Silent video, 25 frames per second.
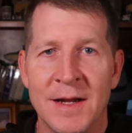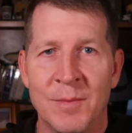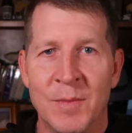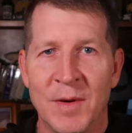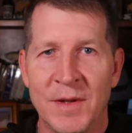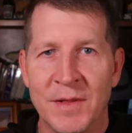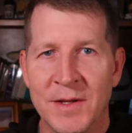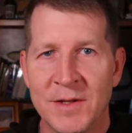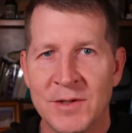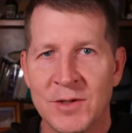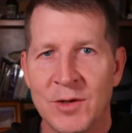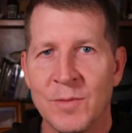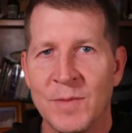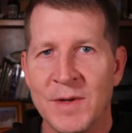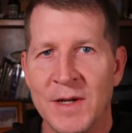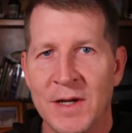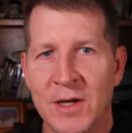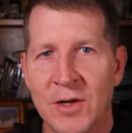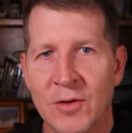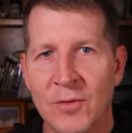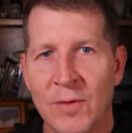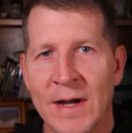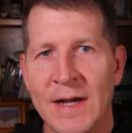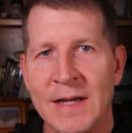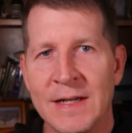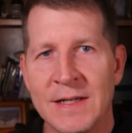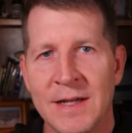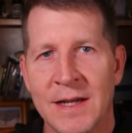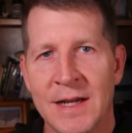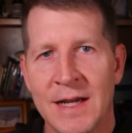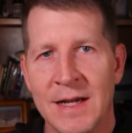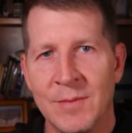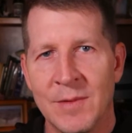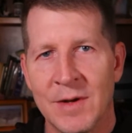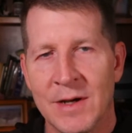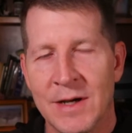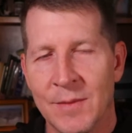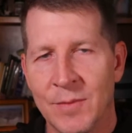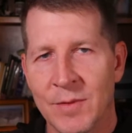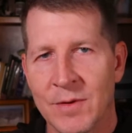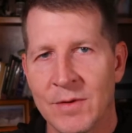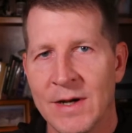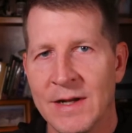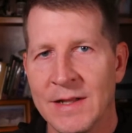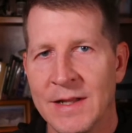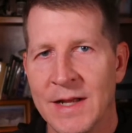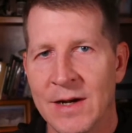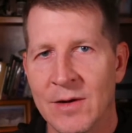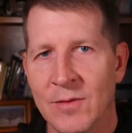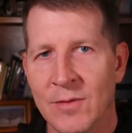But this would be a great time to
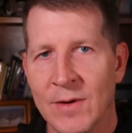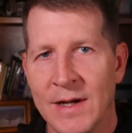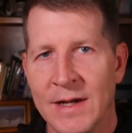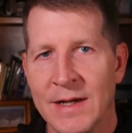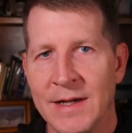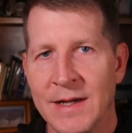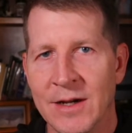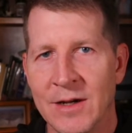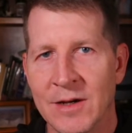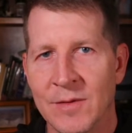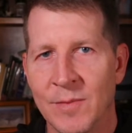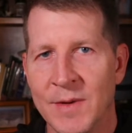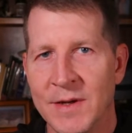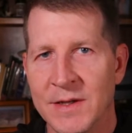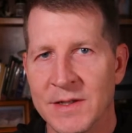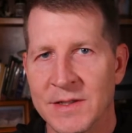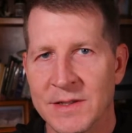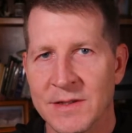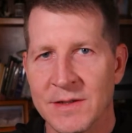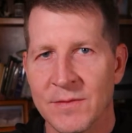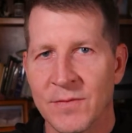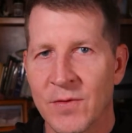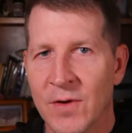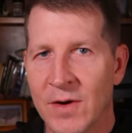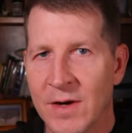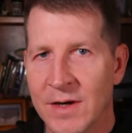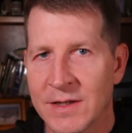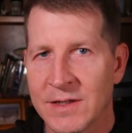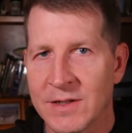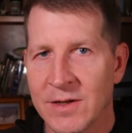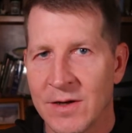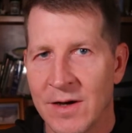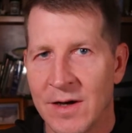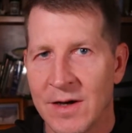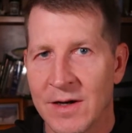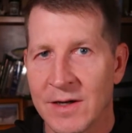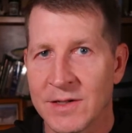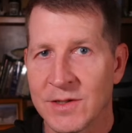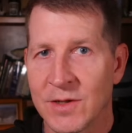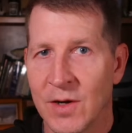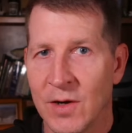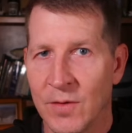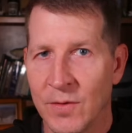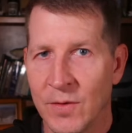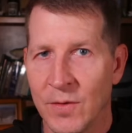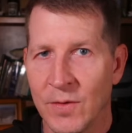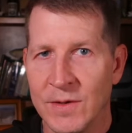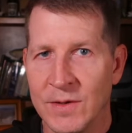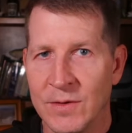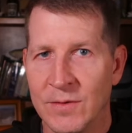upgrade that rain gear because the Frog Togs,
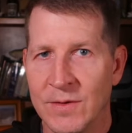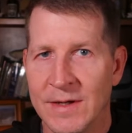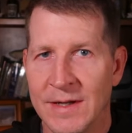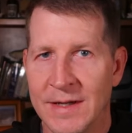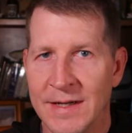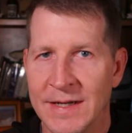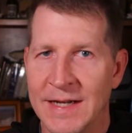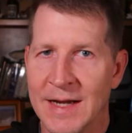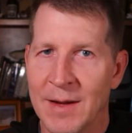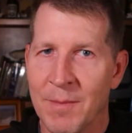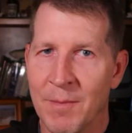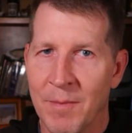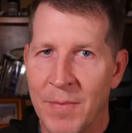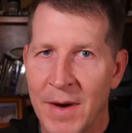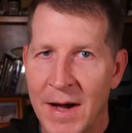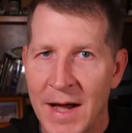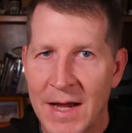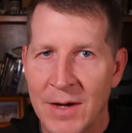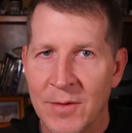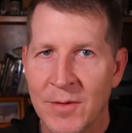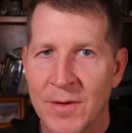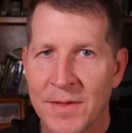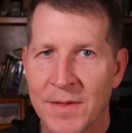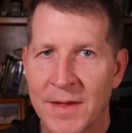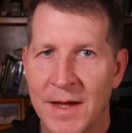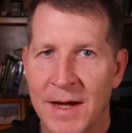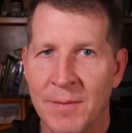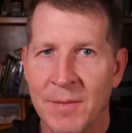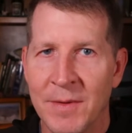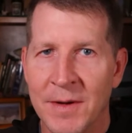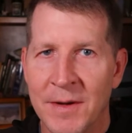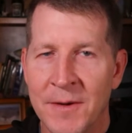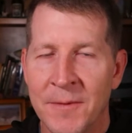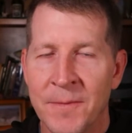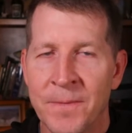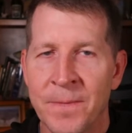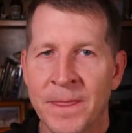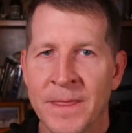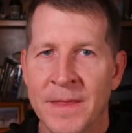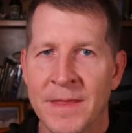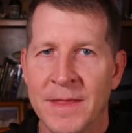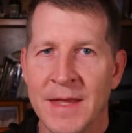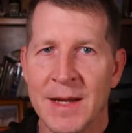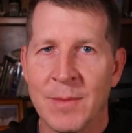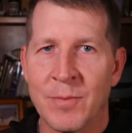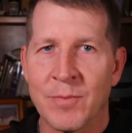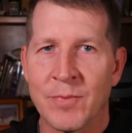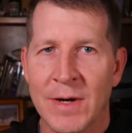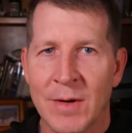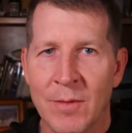although you can get by with them,
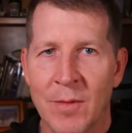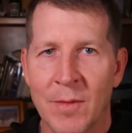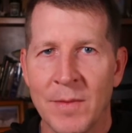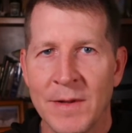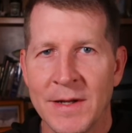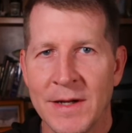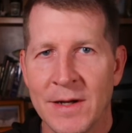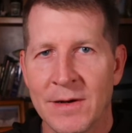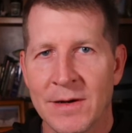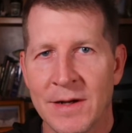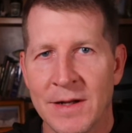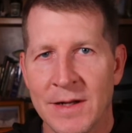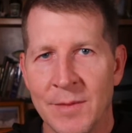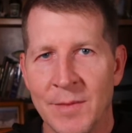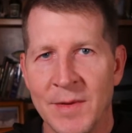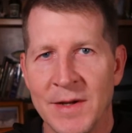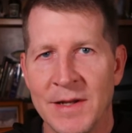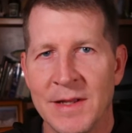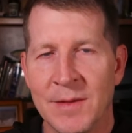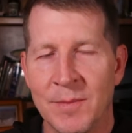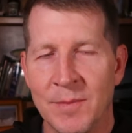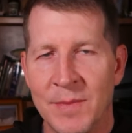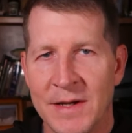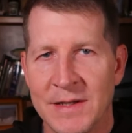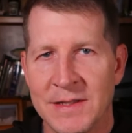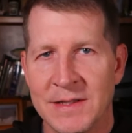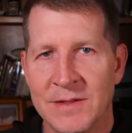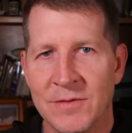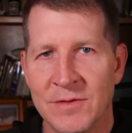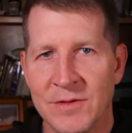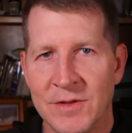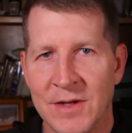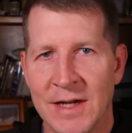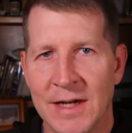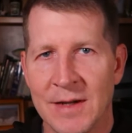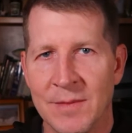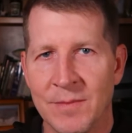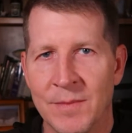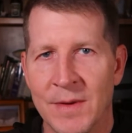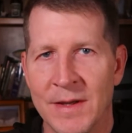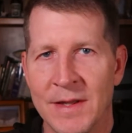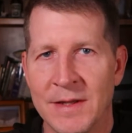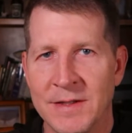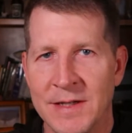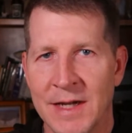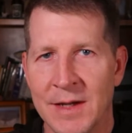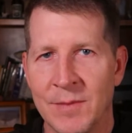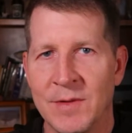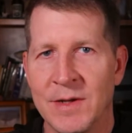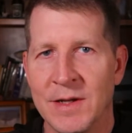they probably aren't going to be in the best of shape by the
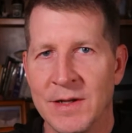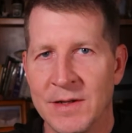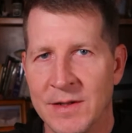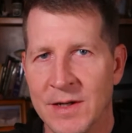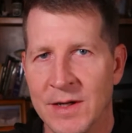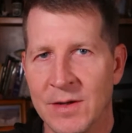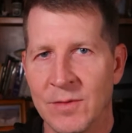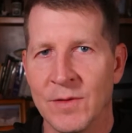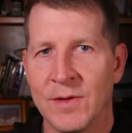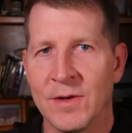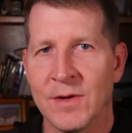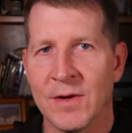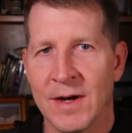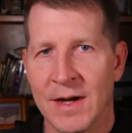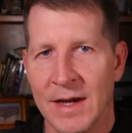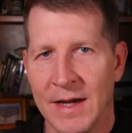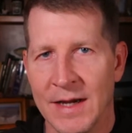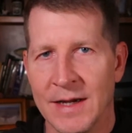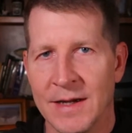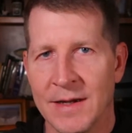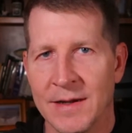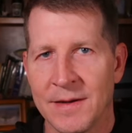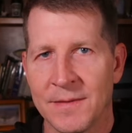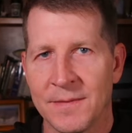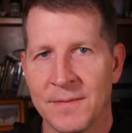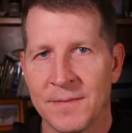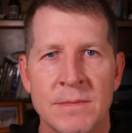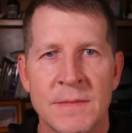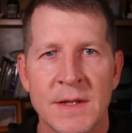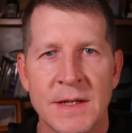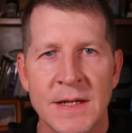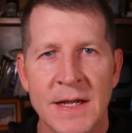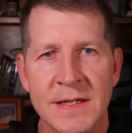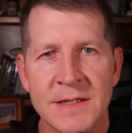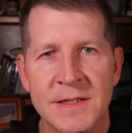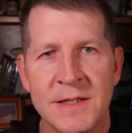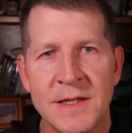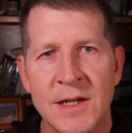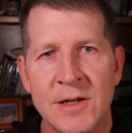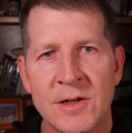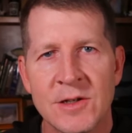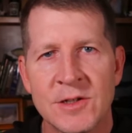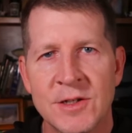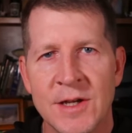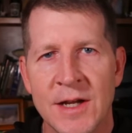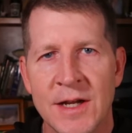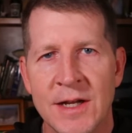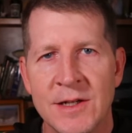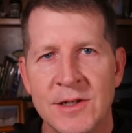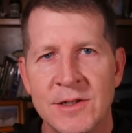time you get done with your hike. The next gear
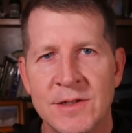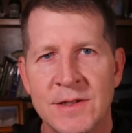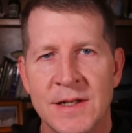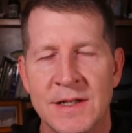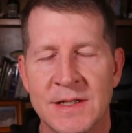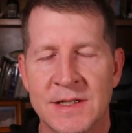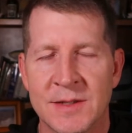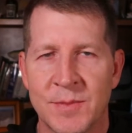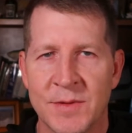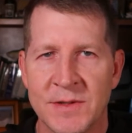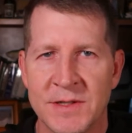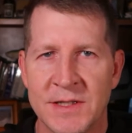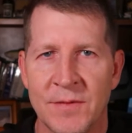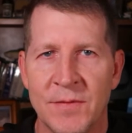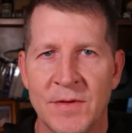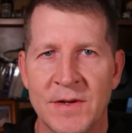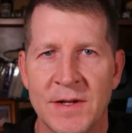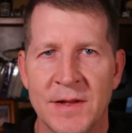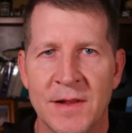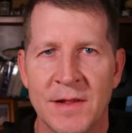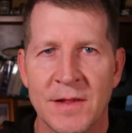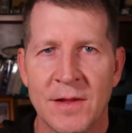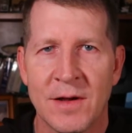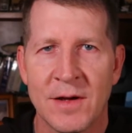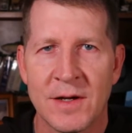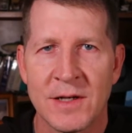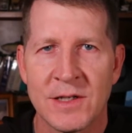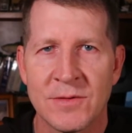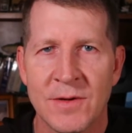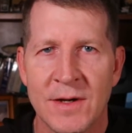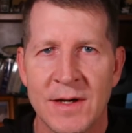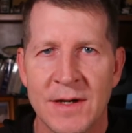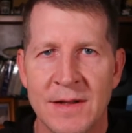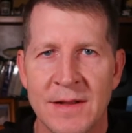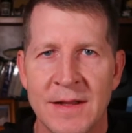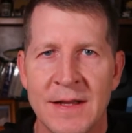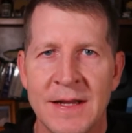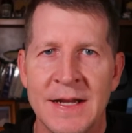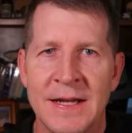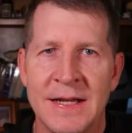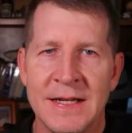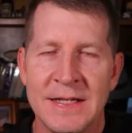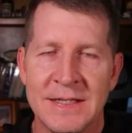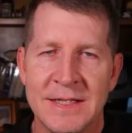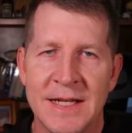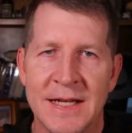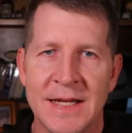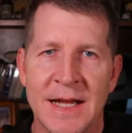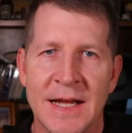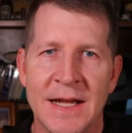change that's specific to the Long Trail
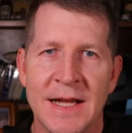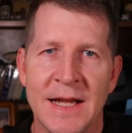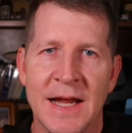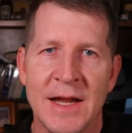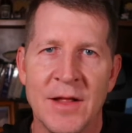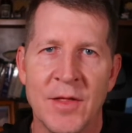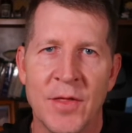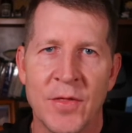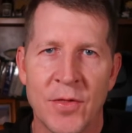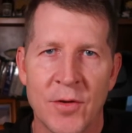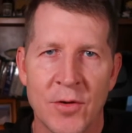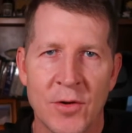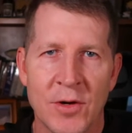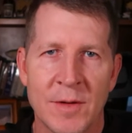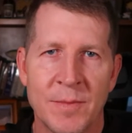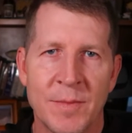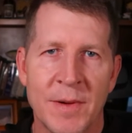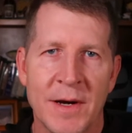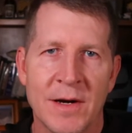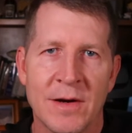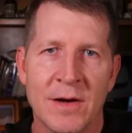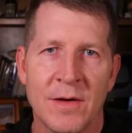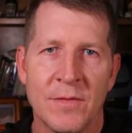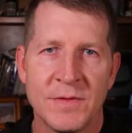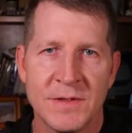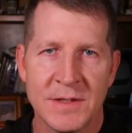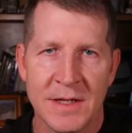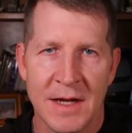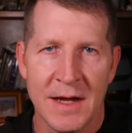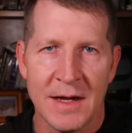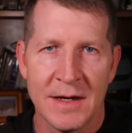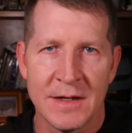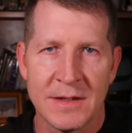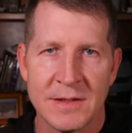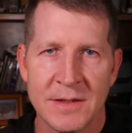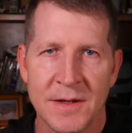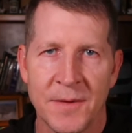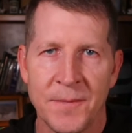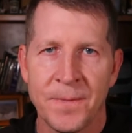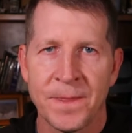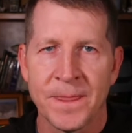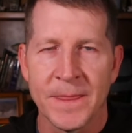is taking a third pair of socks.